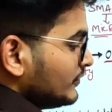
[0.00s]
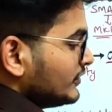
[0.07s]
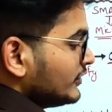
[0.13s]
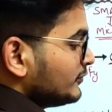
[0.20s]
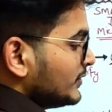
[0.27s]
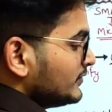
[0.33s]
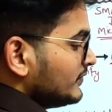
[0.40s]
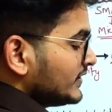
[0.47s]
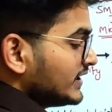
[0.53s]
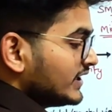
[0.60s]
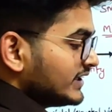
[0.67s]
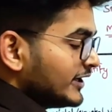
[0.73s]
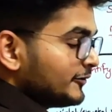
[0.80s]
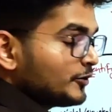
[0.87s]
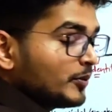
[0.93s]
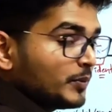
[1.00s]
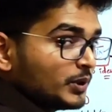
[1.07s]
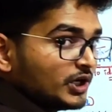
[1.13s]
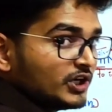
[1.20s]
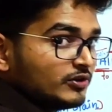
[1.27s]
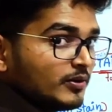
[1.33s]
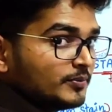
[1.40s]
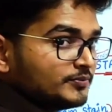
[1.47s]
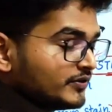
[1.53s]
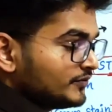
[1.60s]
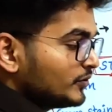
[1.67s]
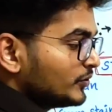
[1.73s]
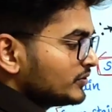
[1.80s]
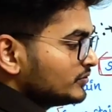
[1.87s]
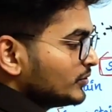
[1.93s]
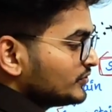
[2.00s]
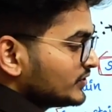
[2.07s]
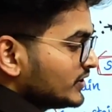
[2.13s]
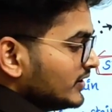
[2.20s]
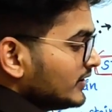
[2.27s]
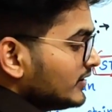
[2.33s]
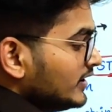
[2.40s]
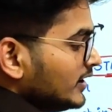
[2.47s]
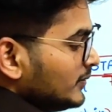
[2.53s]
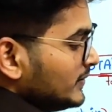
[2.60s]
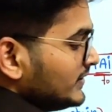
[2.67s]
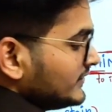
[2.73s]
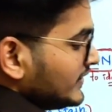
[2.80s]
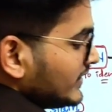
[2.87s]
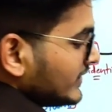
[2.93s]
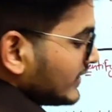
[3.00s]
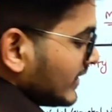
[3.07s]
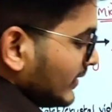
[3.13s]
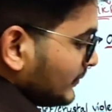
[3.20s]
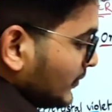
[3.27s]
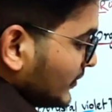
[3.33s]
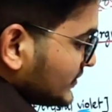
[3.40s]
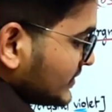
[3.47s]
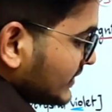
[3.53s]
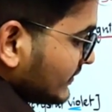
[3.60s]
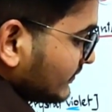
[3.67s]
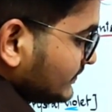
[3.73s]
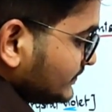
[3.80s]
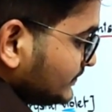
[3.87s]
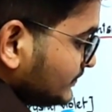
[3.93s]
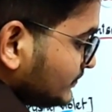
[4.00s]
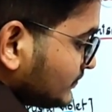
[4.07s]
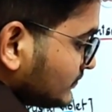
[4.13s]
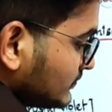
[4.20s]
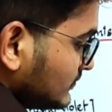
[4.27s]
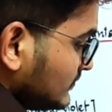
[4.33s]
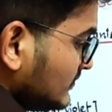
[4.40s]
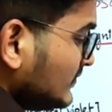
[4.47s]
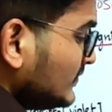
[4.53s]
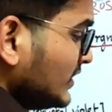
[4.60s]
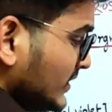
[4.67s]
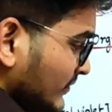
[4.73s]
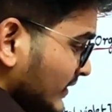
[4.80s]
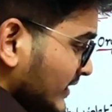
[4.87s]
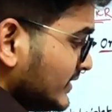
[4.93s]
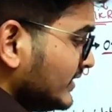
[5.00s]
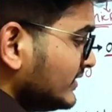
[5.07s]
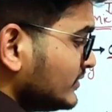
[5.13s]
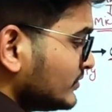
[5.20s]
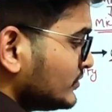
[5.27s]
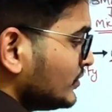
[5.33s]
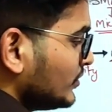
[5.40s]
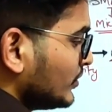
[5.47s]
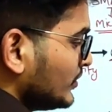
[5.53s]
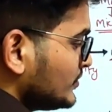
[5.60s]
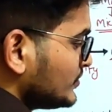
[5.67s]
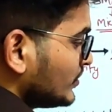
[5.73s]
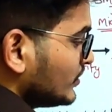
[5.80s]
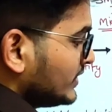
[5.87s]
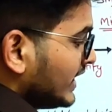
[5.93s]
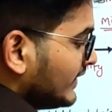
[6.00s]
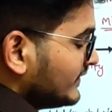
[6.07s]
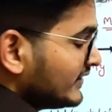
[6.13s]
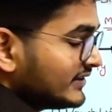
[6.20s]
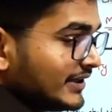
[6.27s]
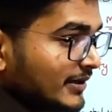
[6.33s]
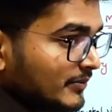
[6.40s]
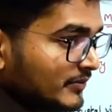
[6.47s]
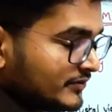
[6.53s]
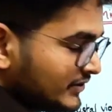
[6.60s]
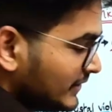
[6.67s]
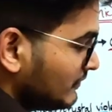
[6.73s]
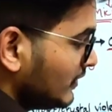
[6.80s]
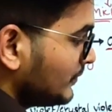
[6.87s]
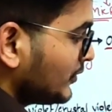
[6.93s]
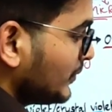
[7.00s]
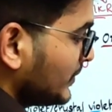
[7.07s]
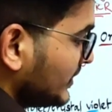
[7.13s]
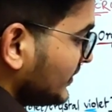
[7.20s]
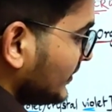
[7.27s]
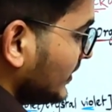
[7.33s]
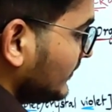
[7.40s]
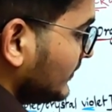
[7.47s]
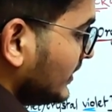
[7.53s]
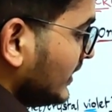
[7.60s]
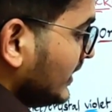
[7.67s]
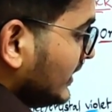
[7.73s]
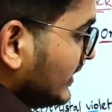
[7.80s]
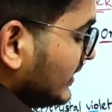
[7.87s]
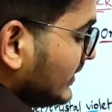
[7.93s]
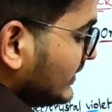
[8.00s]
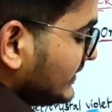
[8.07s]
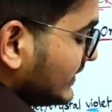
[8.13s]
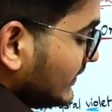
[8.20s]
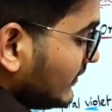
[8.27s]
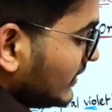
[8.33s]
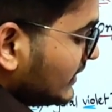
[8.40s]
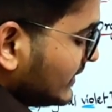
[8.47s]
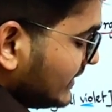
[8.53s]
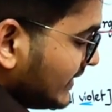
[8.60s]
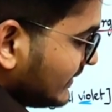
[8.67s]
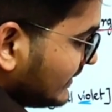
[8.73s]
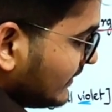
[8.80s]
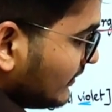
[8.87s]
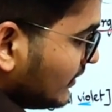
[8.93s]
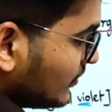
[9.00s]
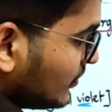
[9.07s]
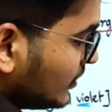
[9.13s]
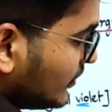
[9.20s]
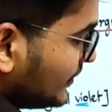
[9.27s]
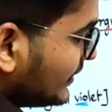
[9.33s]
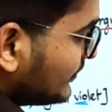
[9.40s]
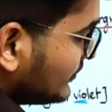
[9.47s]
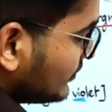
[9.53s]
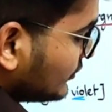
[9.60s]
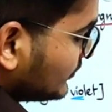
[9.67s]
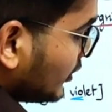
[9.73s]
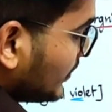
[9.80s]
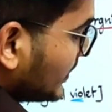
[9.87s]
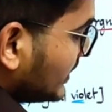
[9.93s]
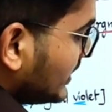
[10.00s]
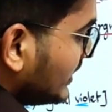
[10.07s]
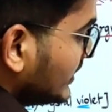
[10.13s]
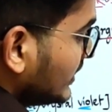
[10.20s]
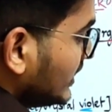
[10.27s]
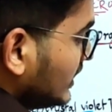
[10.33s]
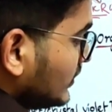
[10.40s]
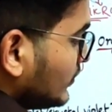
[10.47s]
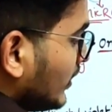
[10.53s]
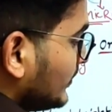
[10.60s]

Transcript: you the specific that they have property to absorb those color, means they are the gram positive. Further, those don't have the cell wall property of their cell wall don't have those property to